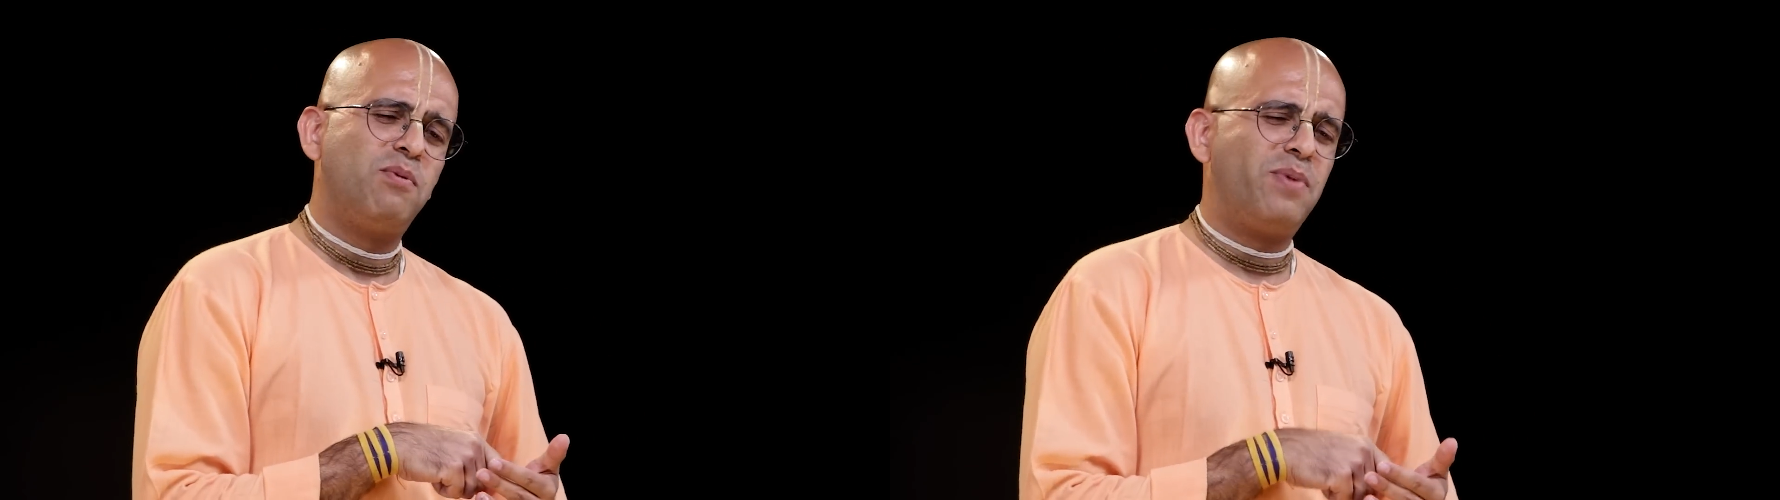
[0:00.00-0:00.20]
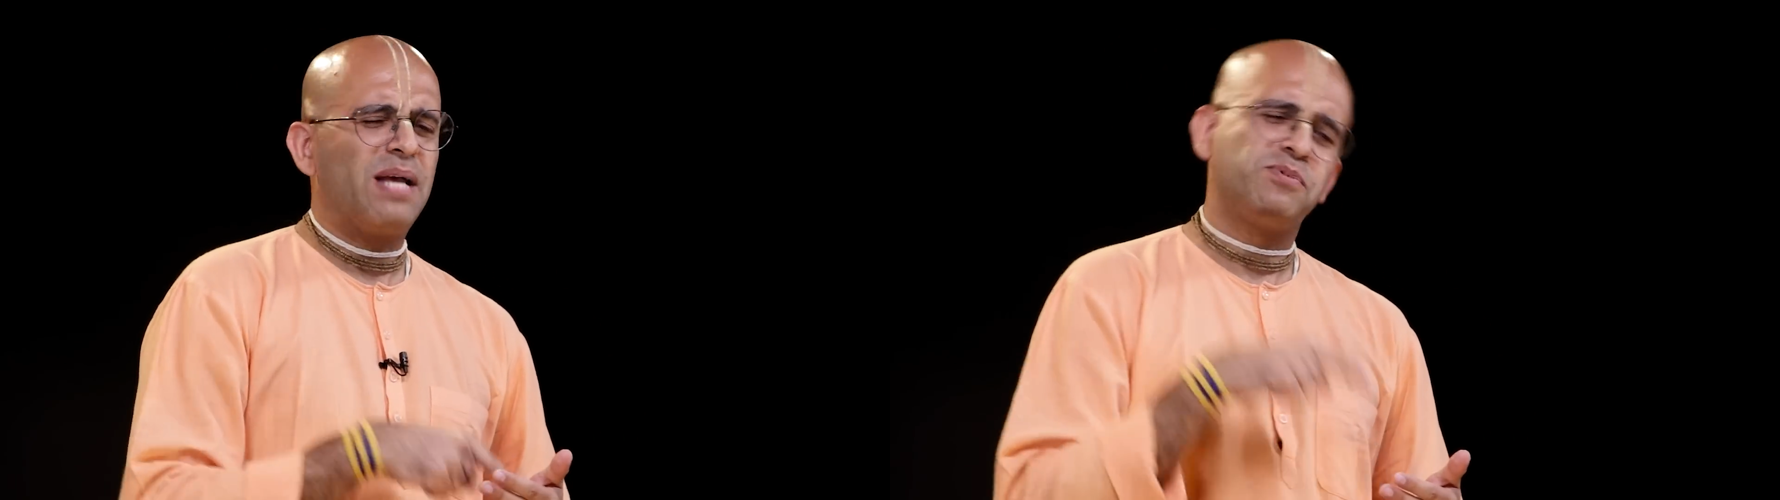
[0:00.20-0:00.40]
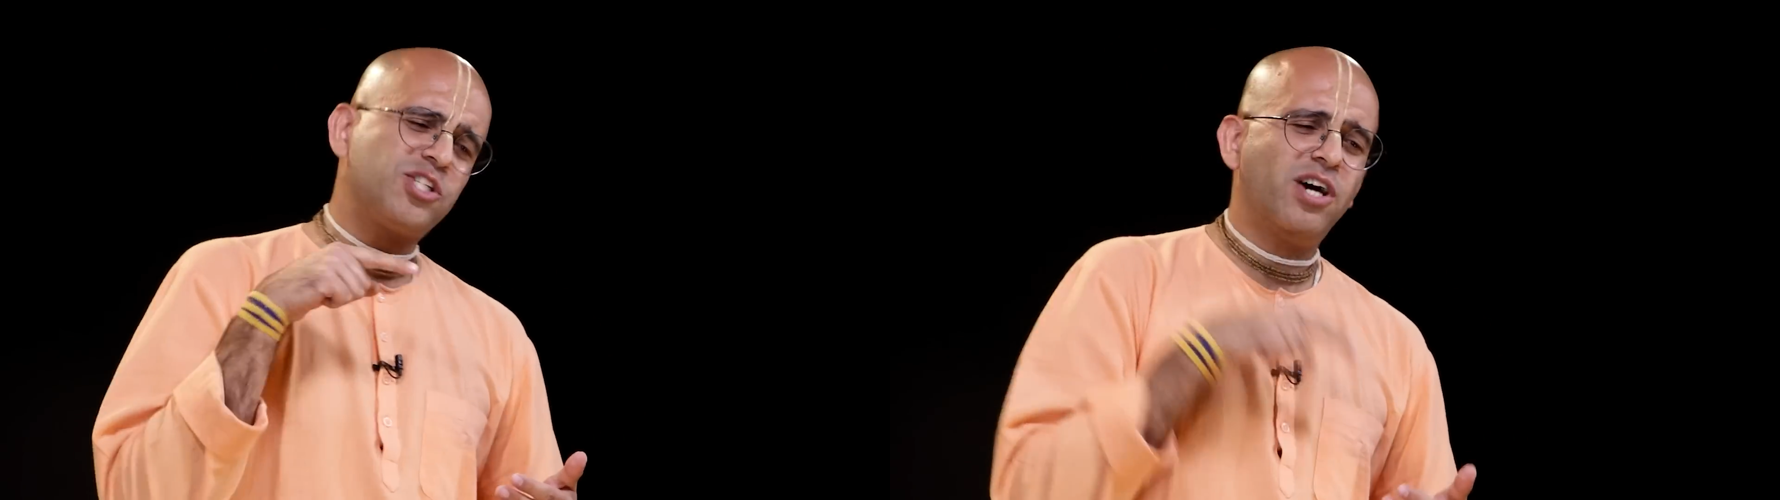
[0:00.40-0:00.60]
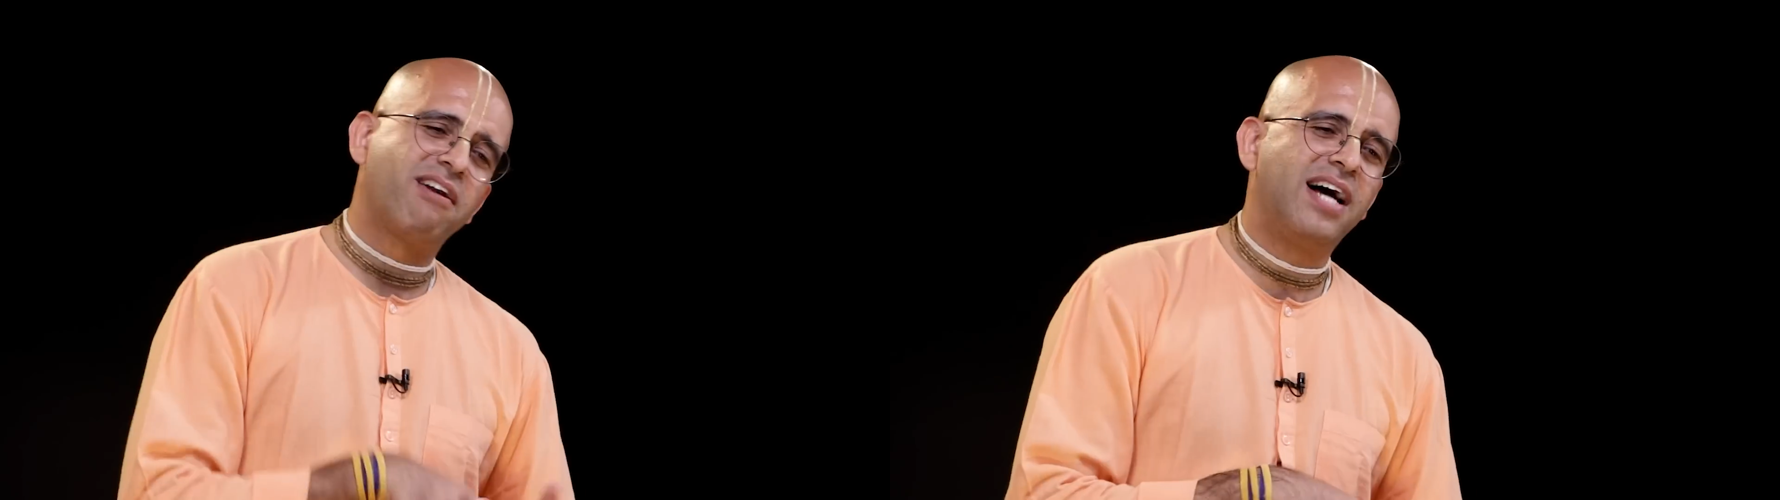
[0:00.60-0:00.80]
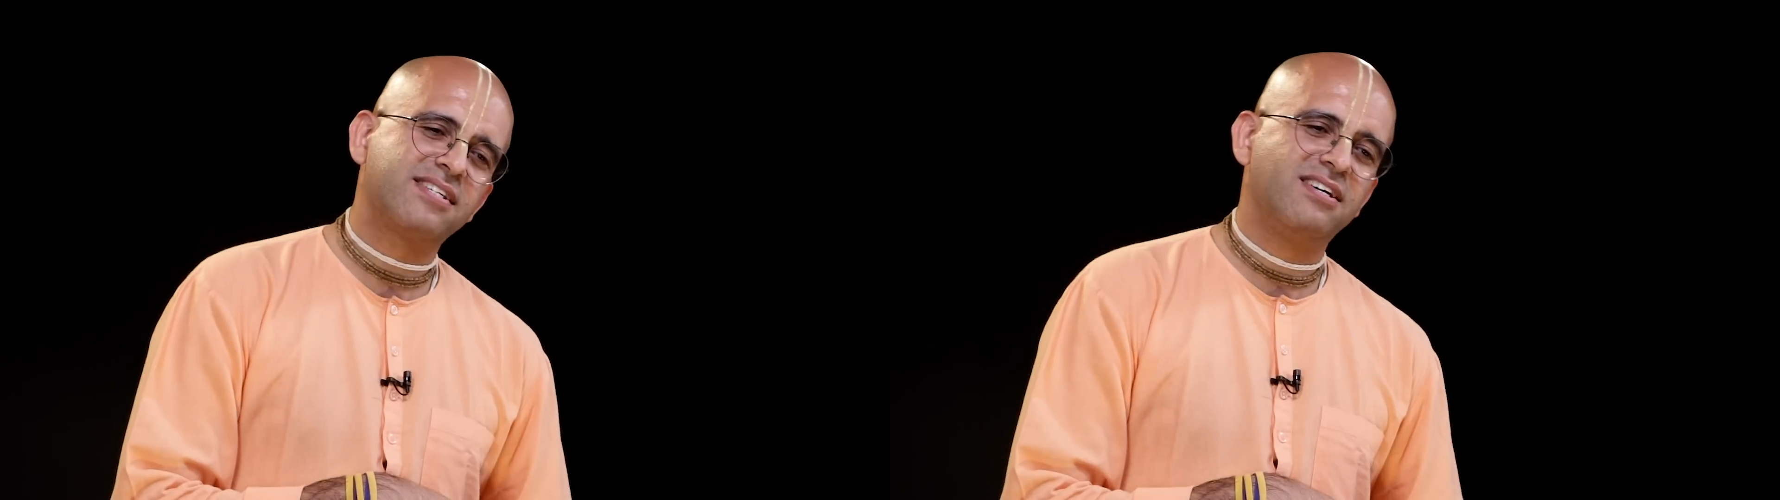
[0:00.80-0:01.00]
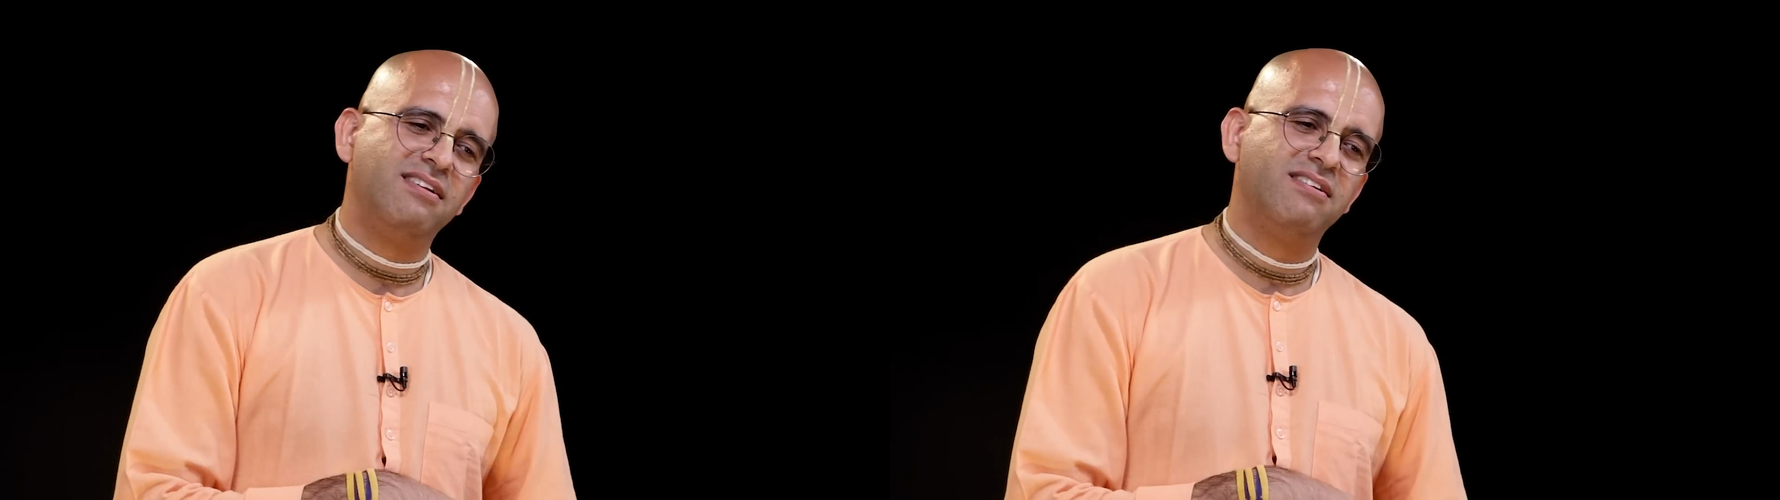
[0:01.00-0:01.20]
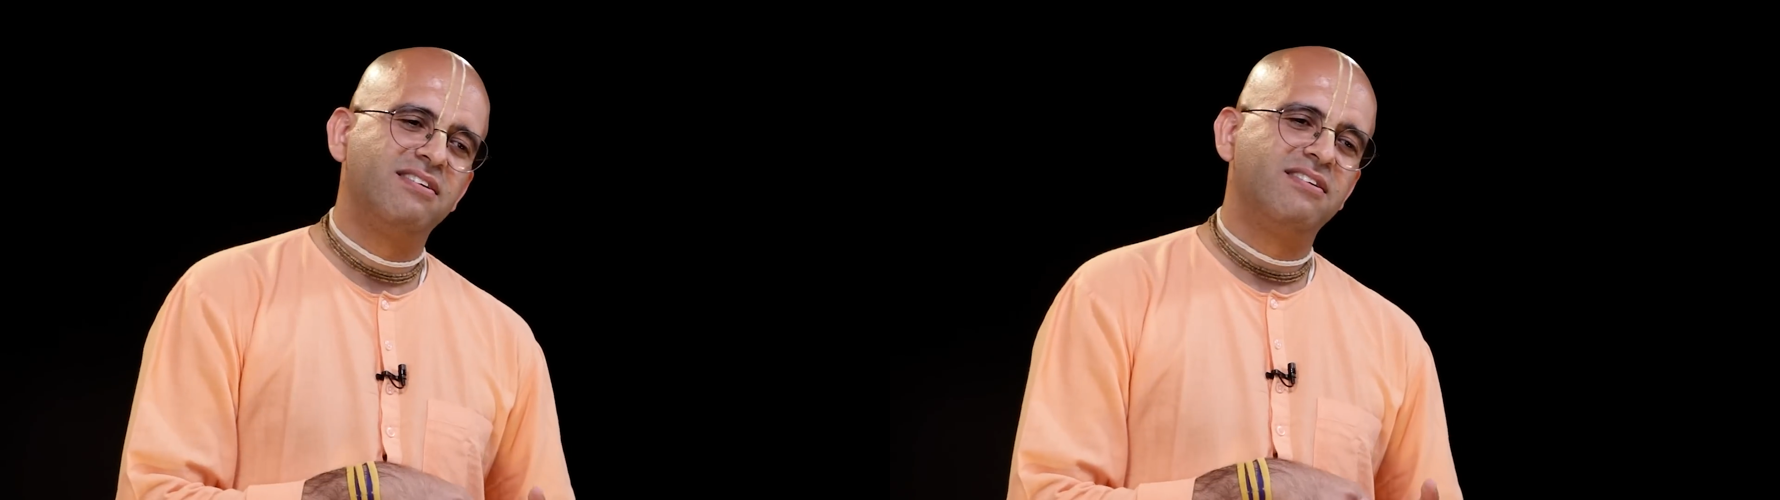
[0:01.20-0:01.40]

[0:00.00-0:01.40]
but I'm such a rascal.